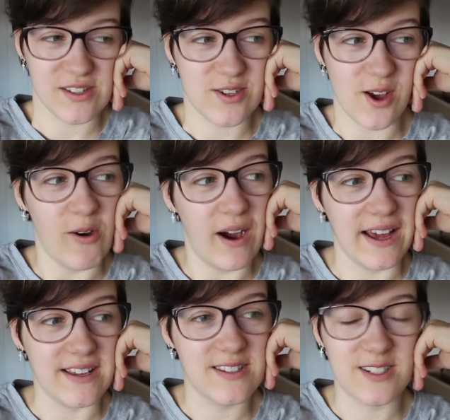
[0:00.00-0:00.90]
so
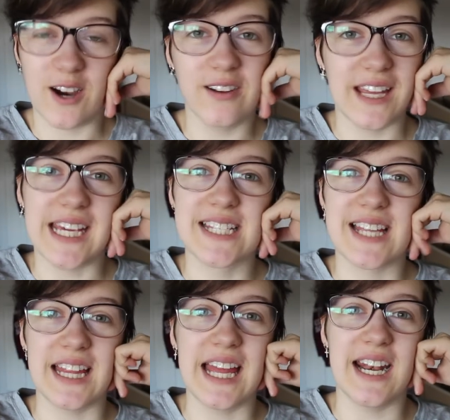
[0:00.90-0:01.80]
I start
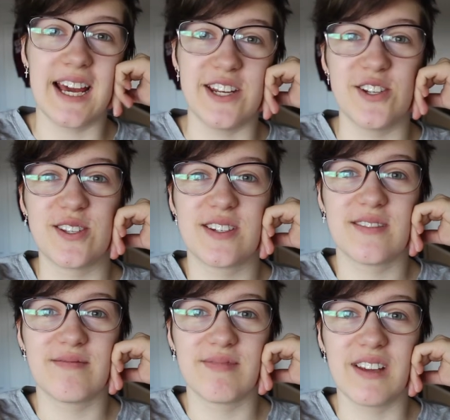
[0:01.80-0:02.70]
things and then I
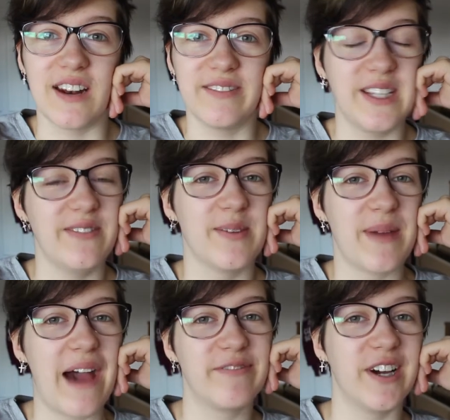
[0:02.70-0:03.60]
just kind of leave
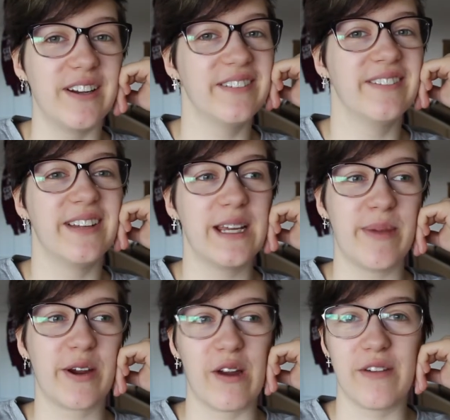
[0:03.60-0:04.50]
them half done in
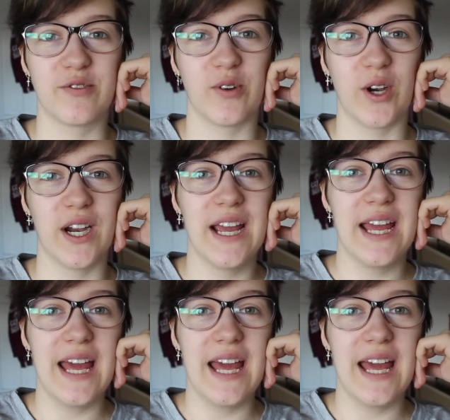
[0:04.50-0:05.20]
my craft drawer.